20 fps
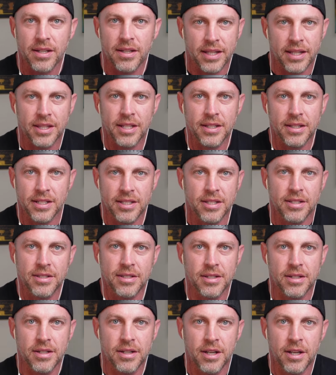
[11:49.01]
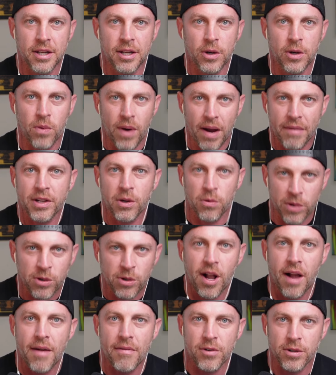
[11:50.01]
Like this is we're having a real
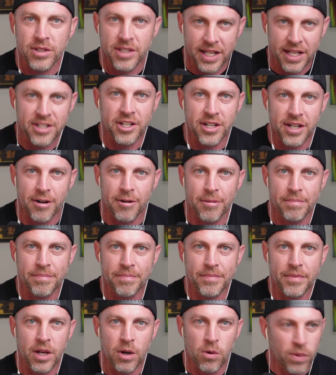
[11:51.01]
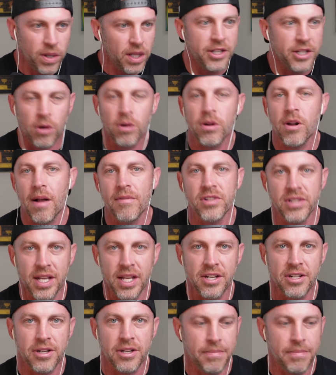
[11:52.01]
conversation here. A real adult conversation.